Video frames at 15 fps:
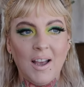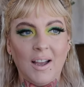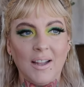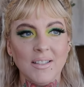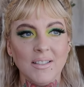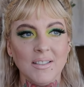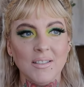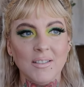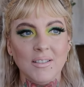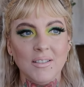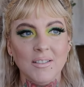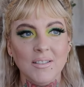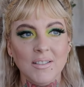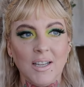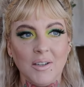I did a
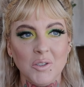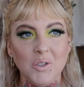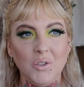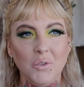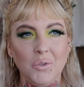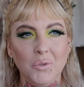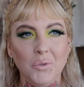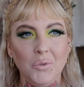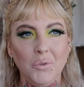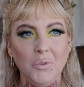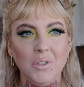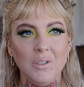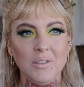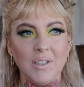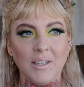
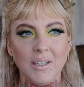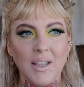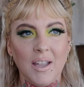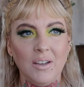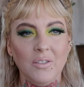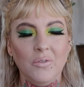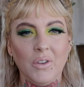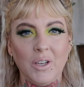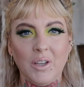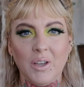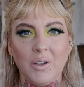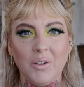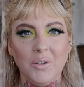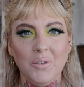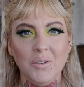tattoo dedicated
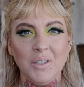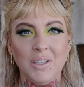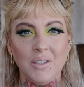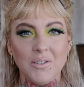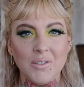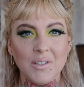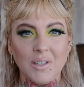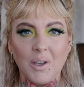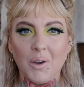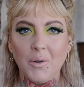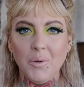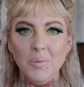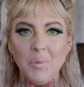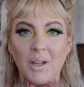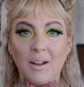video years
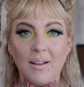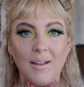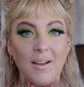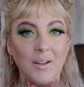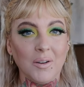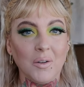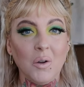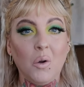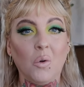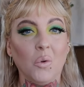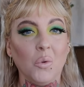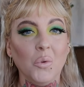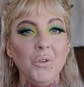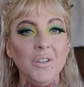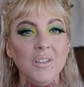ago, but I had a
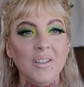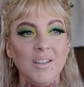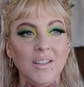cold